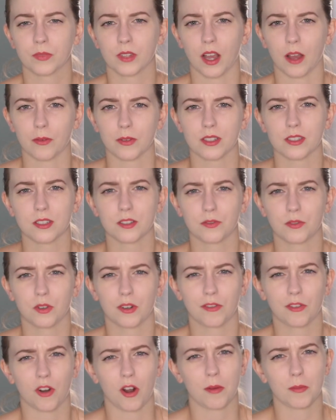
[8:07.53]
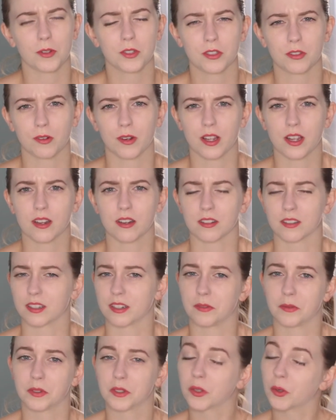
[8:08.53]
I was at Sephora for almost 3 years, and
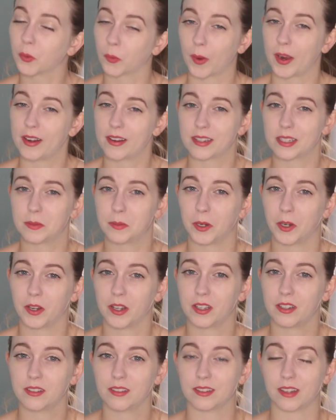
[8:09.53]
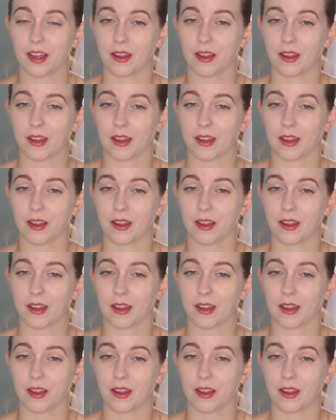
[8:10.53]
it was a great experience.